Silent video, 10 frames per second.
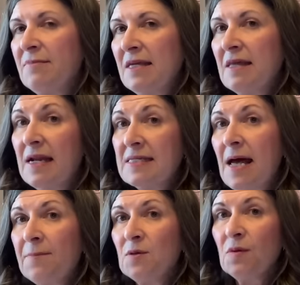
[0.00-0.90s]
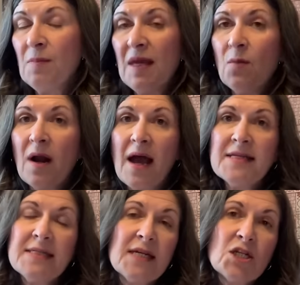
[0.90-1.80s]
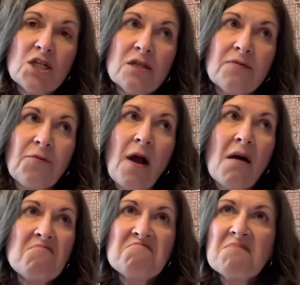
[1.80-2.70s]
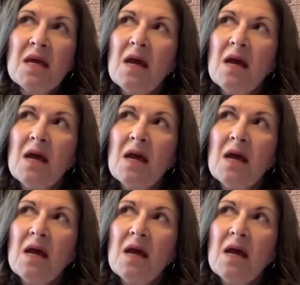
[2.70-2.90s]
thing that has happened with me when I stitched from,